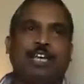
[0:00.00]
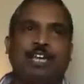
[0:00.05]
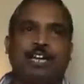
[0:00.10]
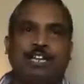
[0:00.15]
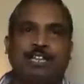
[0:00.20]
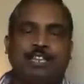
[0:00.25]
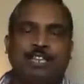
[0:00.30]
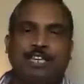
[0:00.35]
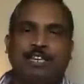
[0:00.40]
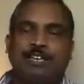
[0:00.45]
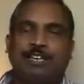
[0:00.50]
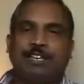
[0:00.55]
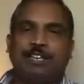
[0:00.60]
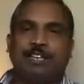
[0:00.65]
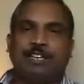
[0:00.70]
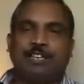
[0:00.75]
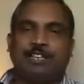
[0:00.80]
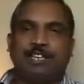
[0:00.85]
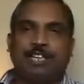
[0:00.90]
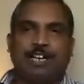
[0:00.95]
Anything
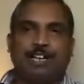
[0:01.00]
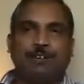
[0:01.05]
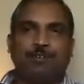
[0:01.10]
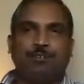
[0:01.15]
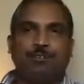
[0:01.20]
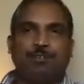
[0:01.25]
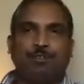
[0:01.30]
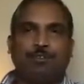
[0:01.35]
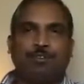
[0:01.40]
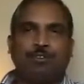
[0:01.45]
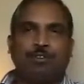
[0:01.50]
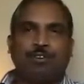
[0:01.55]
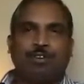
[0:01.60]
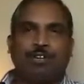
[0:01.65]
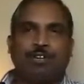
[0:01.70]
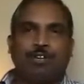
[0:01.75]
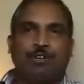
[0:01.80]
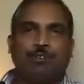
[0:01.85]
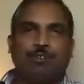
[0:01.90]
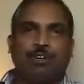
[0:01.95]
that you know
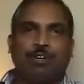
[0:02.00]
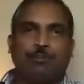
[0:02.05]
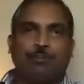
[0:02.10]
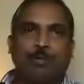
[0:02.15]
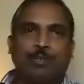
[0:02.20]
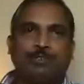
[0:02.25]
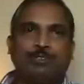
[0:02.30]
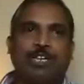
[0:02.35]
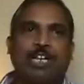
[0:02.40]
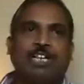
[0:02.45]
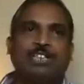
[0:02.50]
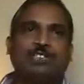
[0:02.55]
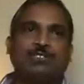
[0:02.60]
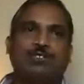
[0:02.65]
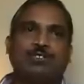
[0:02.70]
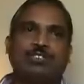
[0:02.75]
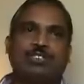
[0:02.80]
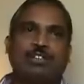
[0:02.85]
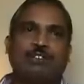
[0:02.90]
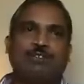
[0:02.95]
will prejudice
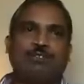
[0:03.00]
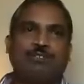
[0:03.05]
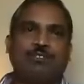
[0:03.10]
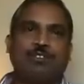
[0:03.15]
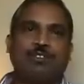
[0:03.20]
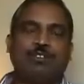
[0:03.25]
yourself